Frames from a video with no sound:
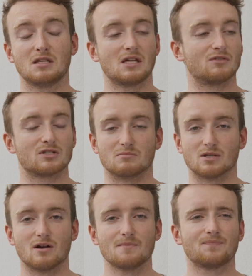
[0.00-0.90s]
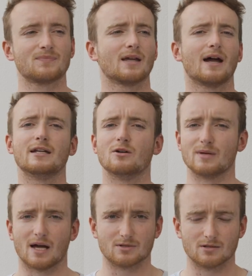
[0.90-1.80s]
give it some time and it would
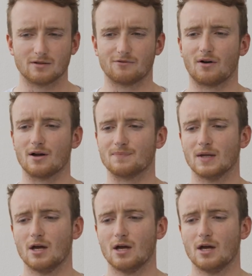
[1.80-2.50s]
be absolutely fine.